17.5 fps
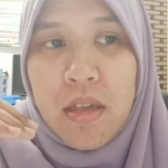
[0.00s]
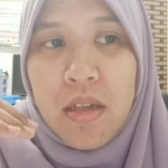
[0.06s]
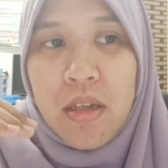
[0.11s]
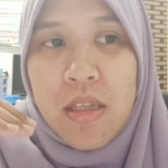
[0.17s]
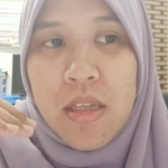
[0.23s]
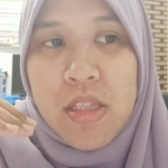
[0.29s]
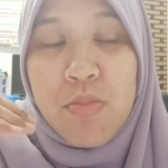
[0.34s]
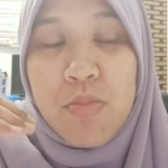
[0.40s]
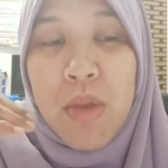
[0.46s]

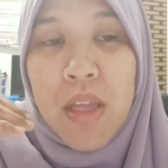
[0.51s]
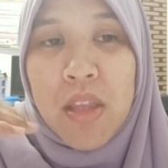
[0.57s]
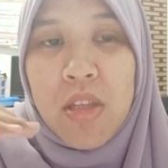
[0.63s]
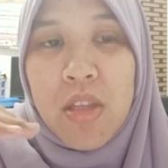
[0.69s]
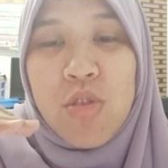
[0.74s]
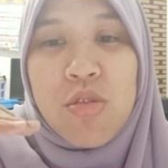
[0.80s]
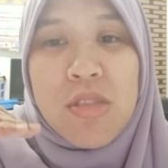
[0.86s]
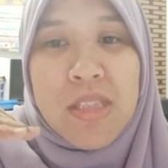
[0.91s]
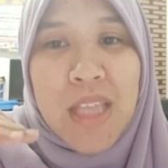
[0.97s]
it's better
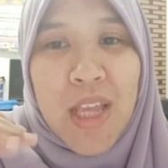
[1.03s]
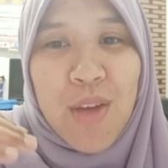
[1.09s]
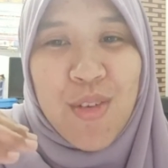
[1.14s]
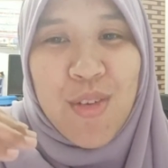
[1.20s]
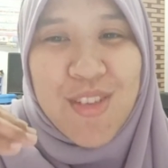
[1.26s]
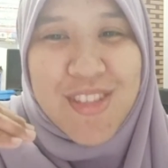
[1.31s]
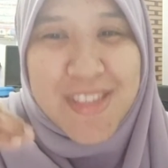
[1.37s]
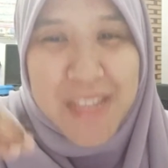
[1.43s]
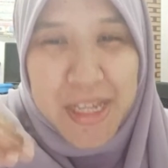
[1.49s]
you stay
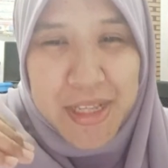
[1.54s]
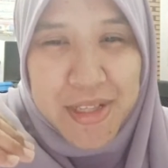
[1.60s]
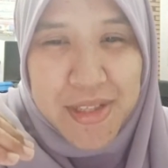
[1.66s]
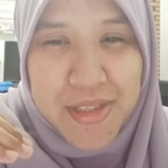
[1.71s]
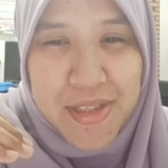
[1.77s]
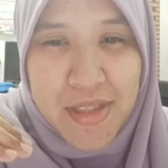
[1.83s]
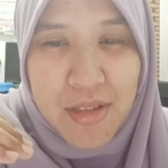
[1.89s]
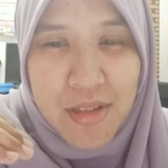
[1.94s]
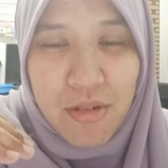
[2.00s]

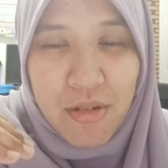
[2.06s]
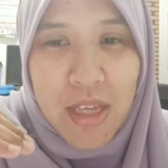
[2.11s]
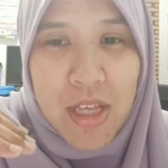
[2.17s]
concise.